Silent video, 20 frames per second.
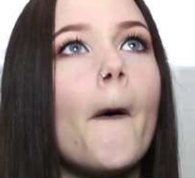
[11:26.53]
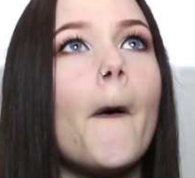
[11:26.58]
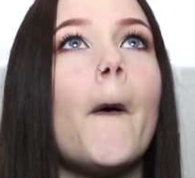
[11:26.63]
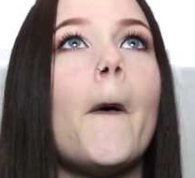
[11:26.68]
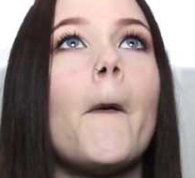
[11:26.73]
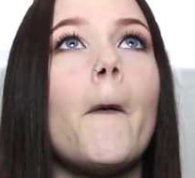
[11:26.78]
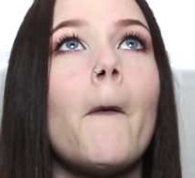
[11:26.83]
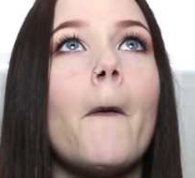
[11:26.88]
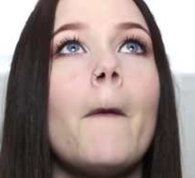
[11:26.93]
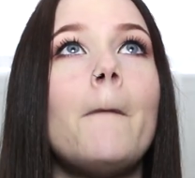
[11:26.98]

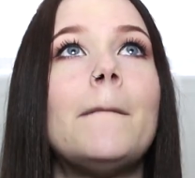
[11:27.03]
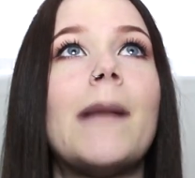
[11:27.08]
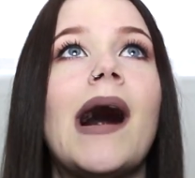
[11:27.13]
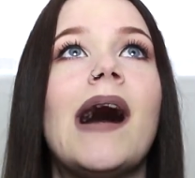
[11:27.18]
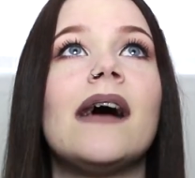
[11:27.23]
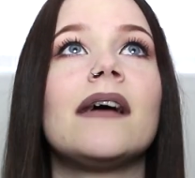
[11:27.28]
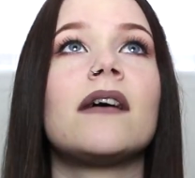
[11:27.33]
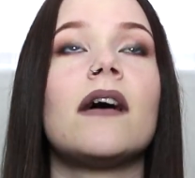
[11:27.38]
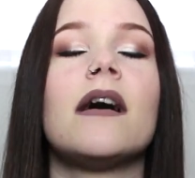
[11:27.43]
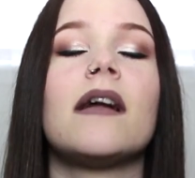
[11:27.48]
Oh
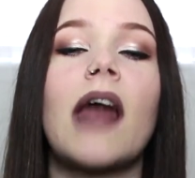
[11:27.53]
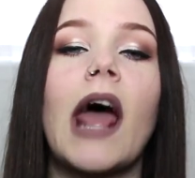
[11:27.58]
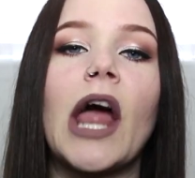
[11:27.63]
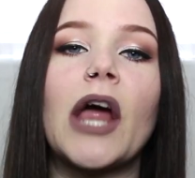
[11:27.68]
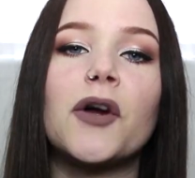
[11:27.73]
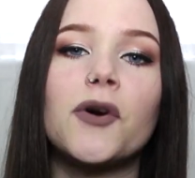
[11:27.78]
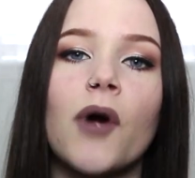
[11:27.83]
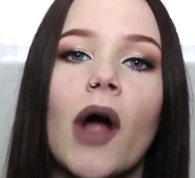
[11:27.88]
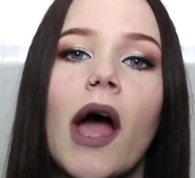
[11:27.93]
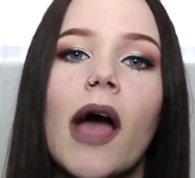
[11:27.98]
my god, I
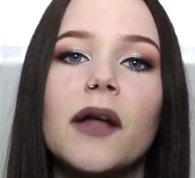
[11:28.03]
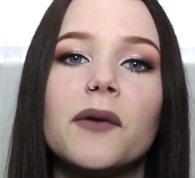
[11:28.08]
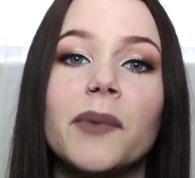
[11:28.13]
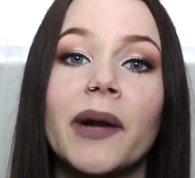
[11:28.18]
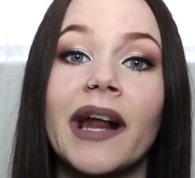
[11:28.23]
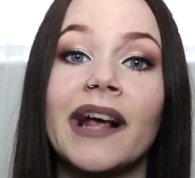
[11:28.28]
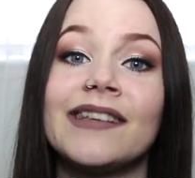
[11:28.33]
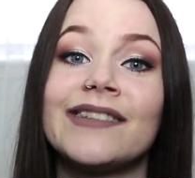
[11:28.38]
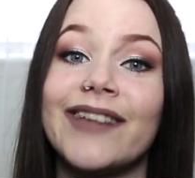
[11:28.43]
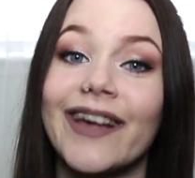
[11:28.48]
cried
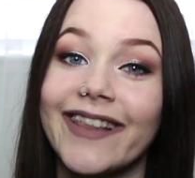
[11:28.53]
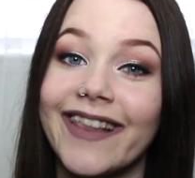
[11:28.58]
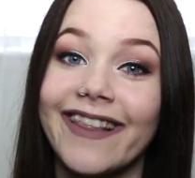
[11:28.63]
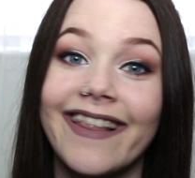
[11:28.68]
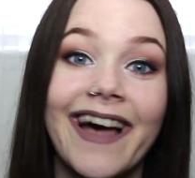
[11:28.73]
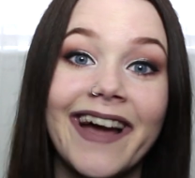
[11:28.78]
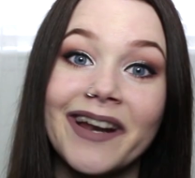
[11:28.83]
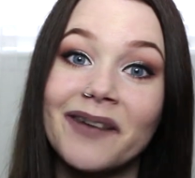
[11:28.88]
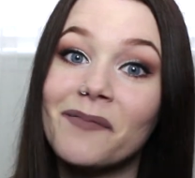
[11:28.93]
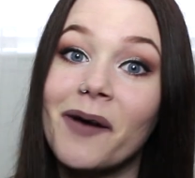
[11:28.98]
when I saw the
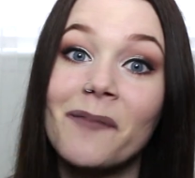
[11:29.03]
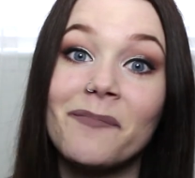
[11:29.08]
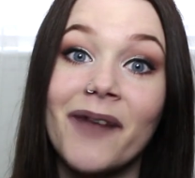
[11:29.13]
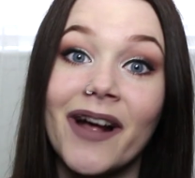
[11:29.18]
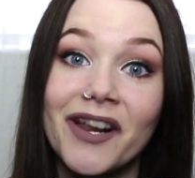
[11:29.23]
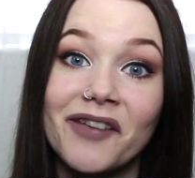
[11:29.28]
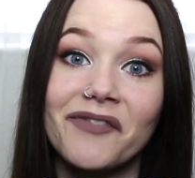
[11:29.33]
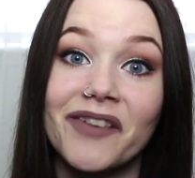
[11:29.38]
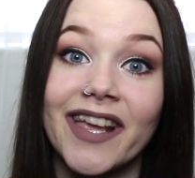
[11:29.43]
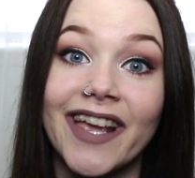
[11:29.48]
lineup. I'm
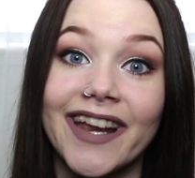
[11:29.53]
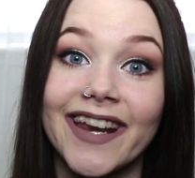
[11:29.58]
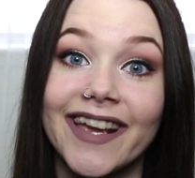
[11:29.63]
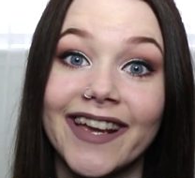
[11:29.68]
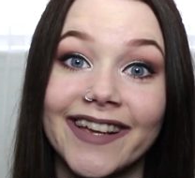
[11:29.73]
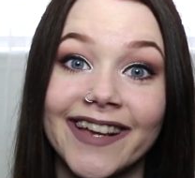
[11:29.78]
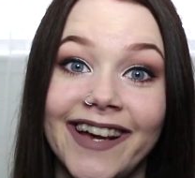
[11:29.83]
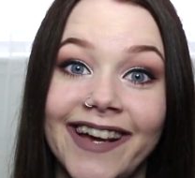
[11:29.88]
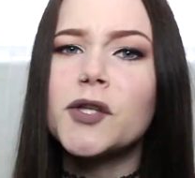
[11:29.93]
not even kidding.